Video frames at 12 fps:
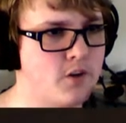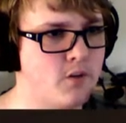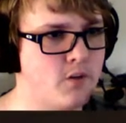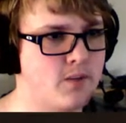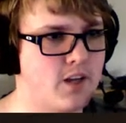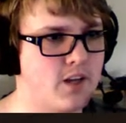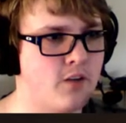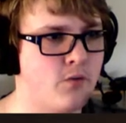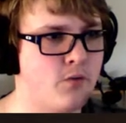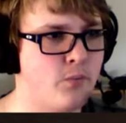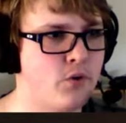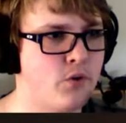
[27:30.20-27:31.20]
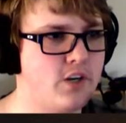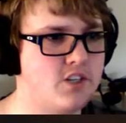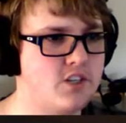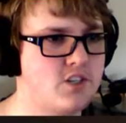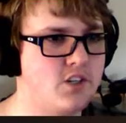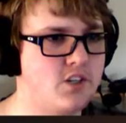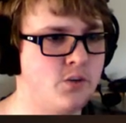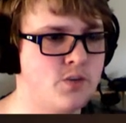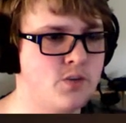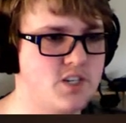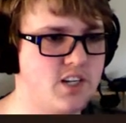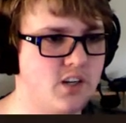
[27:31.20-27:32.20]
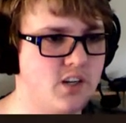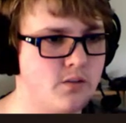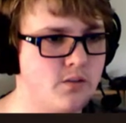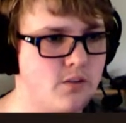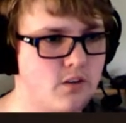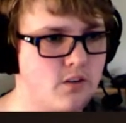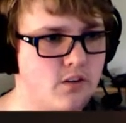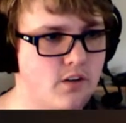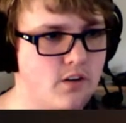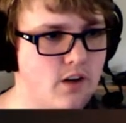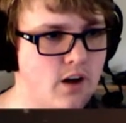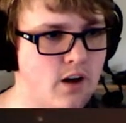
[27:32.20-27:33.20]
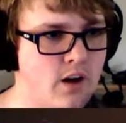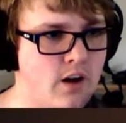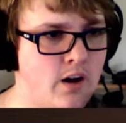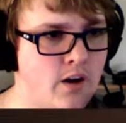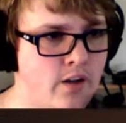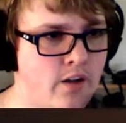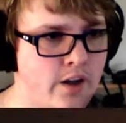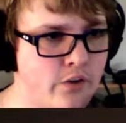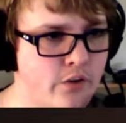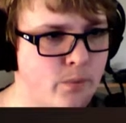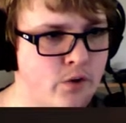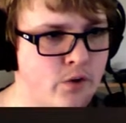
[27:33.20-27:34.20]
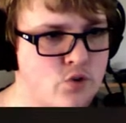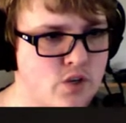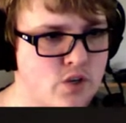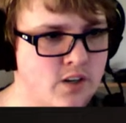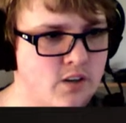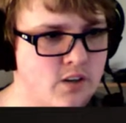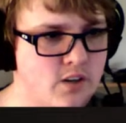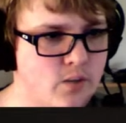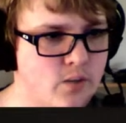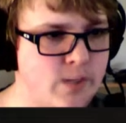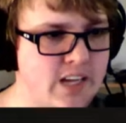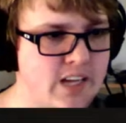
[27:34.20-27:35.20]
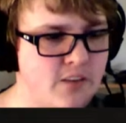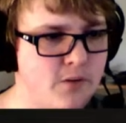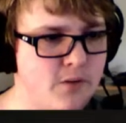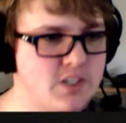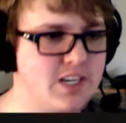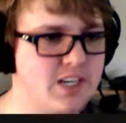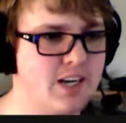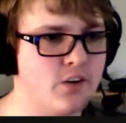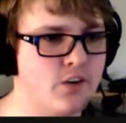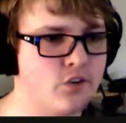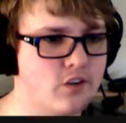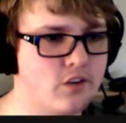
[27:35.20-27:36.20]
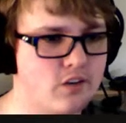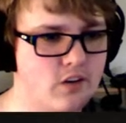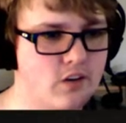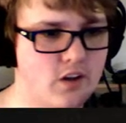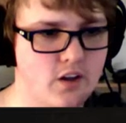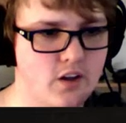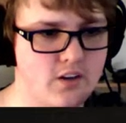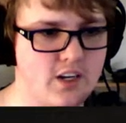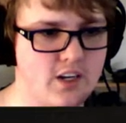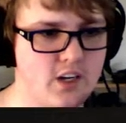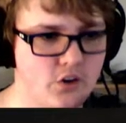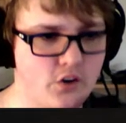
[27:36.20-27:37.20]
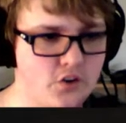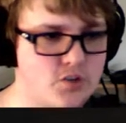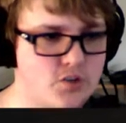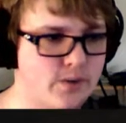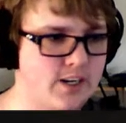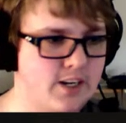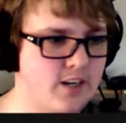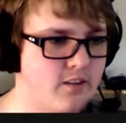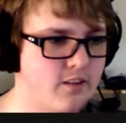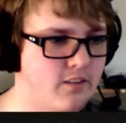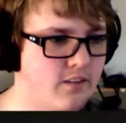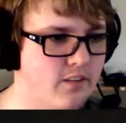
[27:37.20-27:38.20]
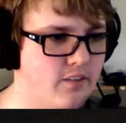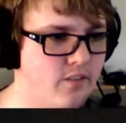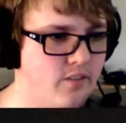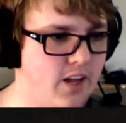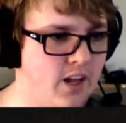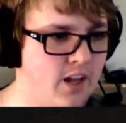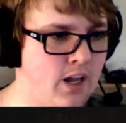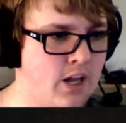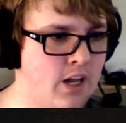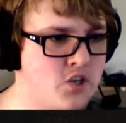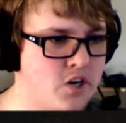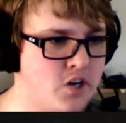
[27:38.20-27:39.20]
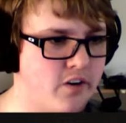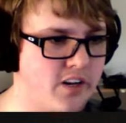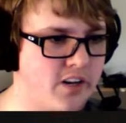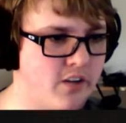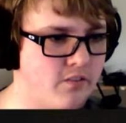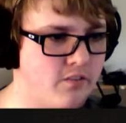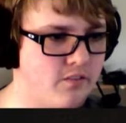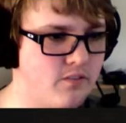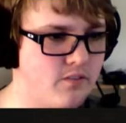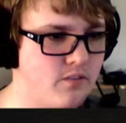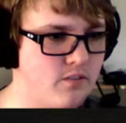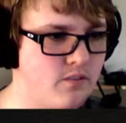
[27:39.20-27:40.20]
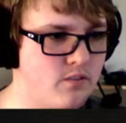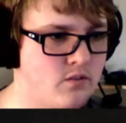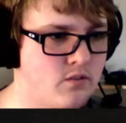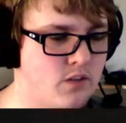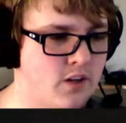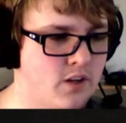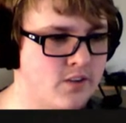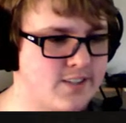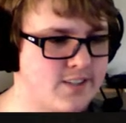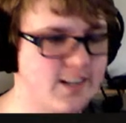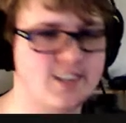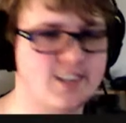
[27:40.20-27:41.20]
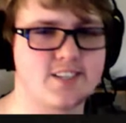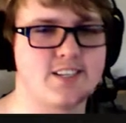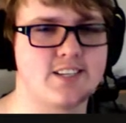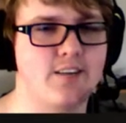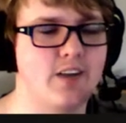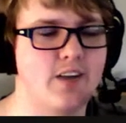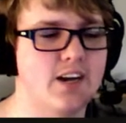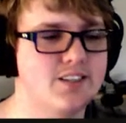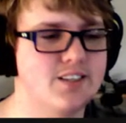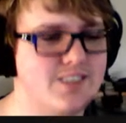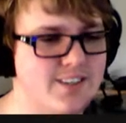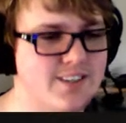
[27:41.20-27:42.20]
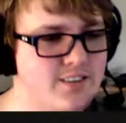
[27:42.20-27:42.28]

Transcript: with the helpful priest, you receive health potion, we gain 15 health, the healer's ring, and charity. It's the same guy, isn't it?